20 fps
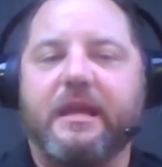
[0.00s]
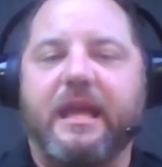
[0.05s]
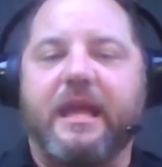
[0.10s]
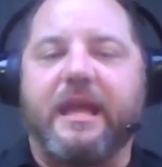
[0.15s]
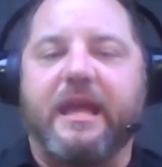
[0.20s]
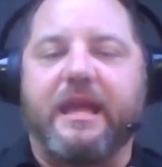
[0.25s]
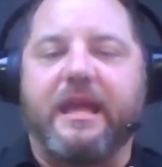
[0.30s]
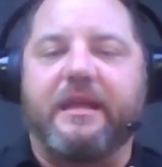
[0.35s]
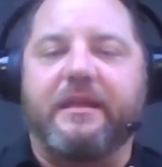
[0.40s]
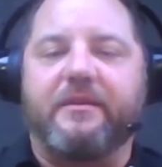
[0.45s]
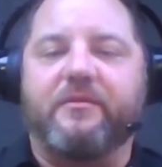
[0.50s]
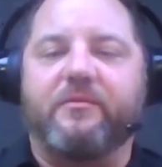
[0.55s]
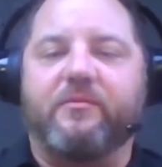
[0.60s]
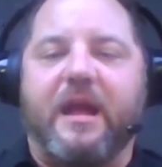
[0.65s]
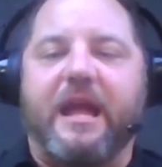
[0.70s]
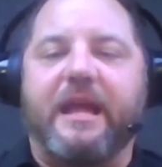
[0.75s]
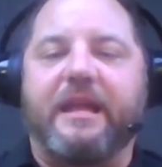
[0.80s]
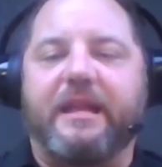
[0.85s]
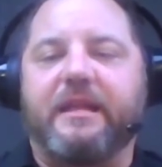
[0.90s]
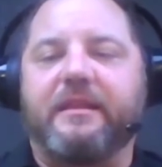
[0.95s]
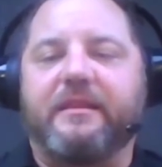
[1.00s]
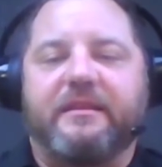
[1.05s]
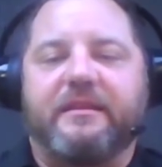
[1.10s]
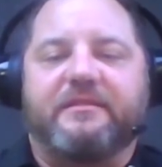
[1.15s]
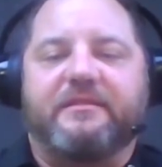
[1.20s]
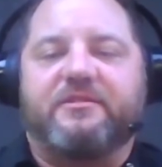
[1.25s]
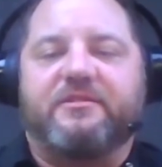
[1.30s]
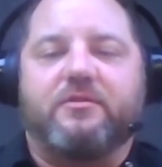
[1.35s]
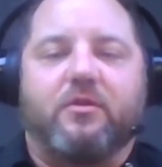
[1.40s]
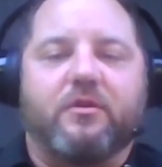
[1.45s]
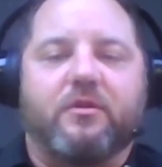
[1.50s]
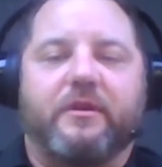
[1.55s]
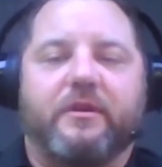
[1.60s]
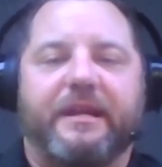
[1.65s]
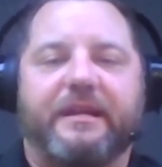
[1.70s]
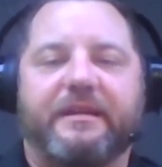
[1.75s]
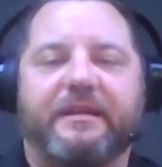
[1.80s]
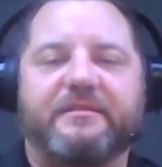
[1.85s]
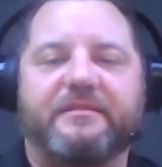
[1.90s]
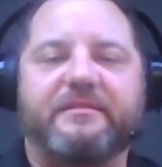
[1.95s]
And writing these
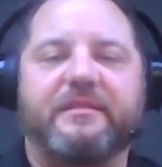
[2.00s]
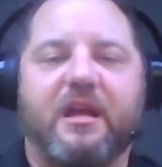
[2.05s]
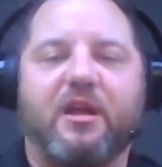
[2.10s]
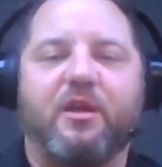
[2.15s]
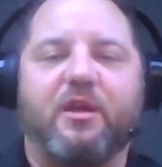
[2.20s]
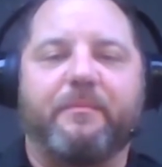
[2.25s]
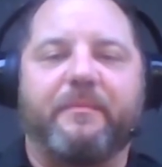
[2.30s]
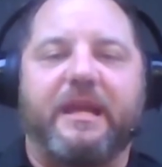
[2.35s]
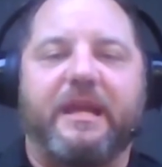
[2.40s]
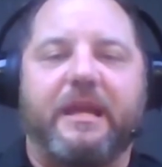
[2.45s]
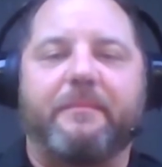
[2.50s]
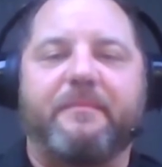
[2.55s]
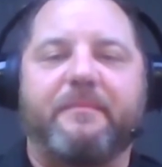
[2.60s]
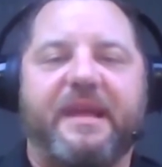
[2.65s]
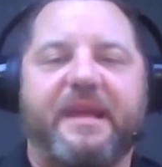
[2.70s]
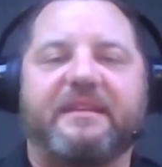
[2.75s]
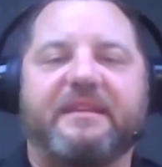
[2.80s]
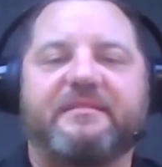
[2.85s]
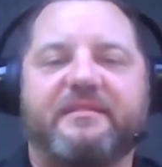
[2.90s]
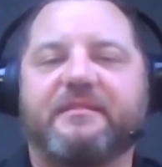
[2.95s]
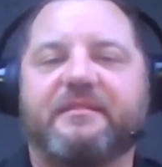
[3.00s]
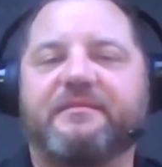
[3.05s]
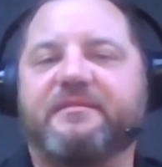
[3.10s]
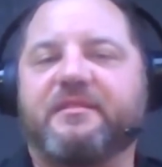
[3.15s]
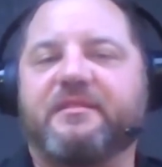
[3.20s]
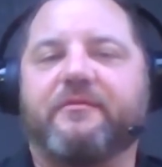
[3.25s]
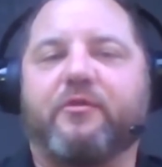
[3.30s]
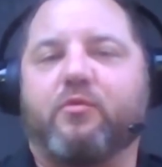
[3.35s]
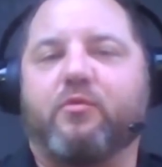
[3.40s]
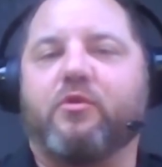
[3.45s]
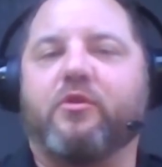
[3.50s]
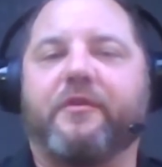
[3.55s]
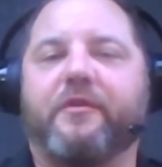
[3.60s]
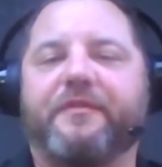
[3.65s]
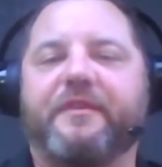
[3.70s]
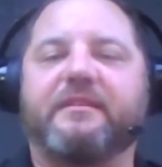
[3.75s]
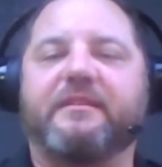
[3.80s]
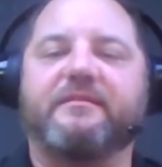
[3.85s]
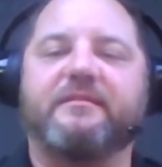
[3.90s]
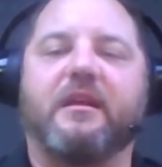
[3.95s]
stories helped me make sense of a
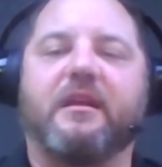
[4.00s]
world that